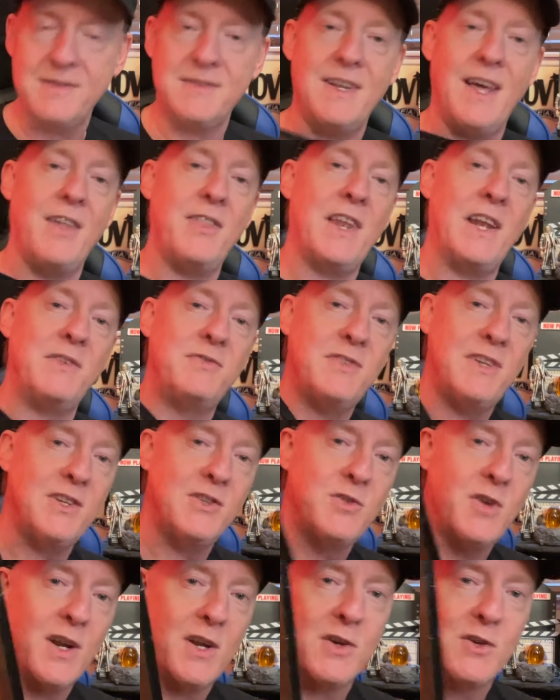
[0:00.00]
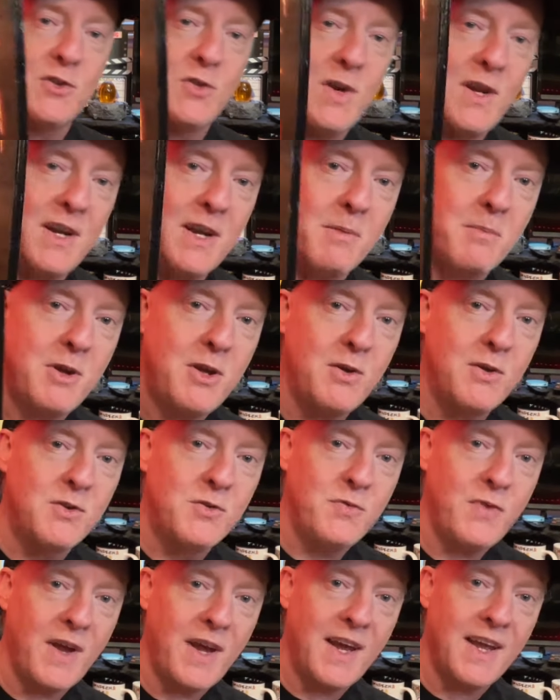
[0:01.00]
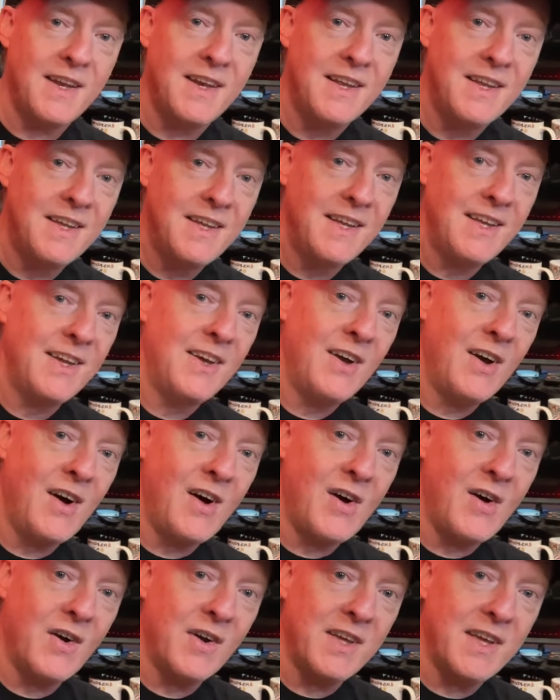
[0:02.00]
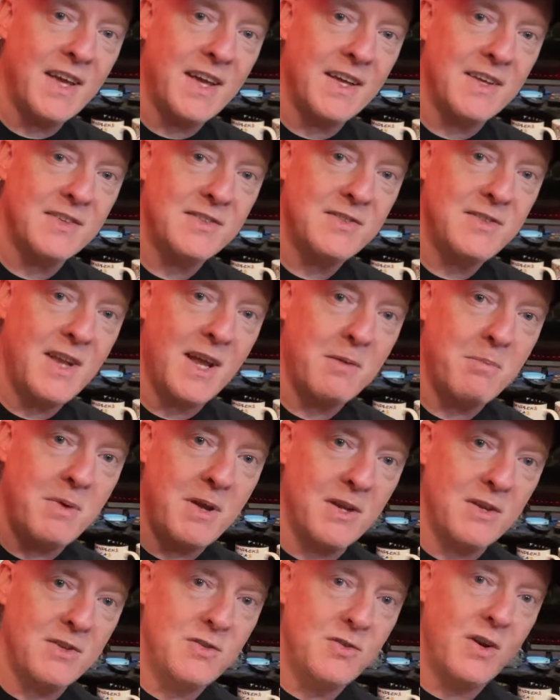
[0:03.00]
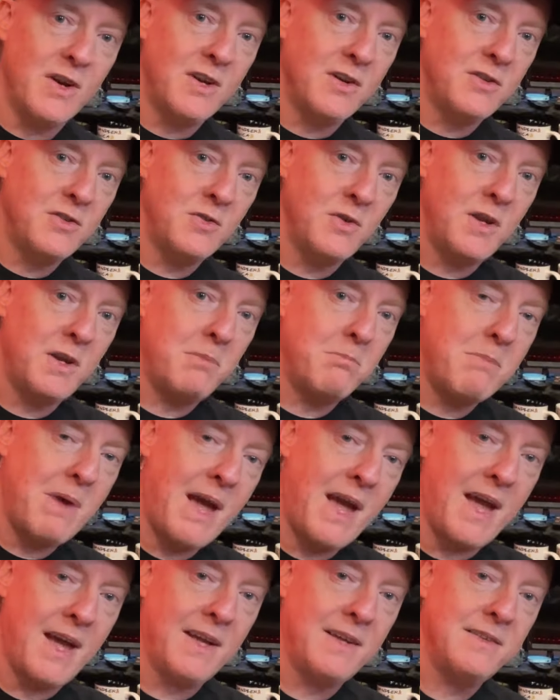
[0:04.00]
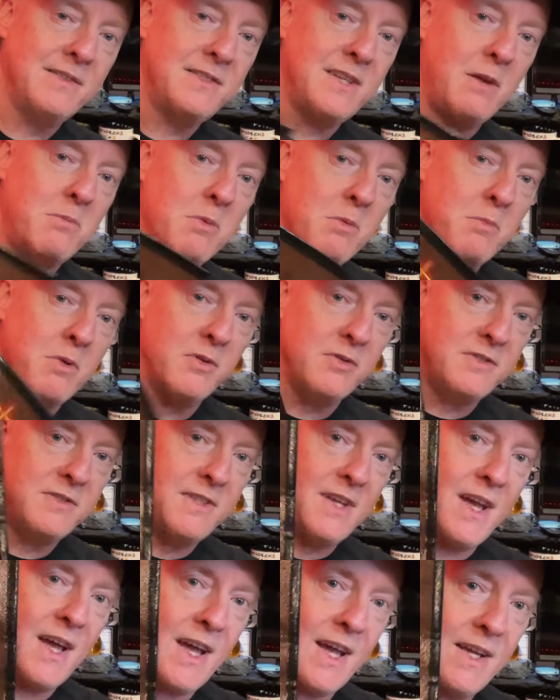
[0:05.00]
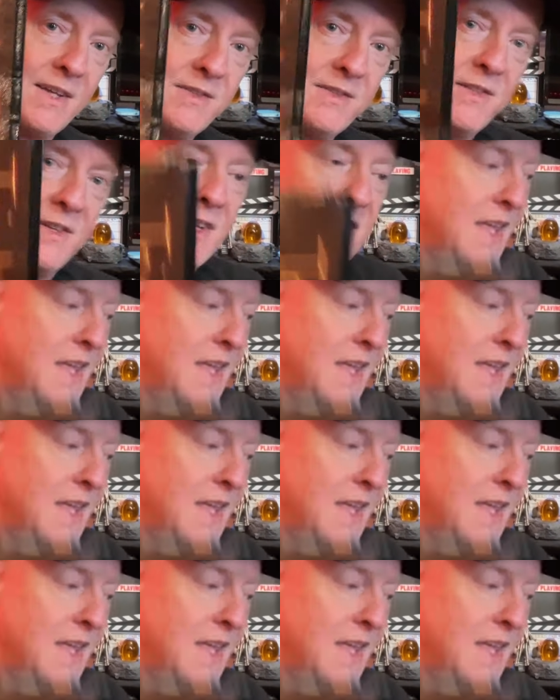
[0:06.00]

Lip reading: Now that I've seen Trick or Treat and I'm a huge fan, oh yeah, snag me a Trick or Treat bag, same on both sides.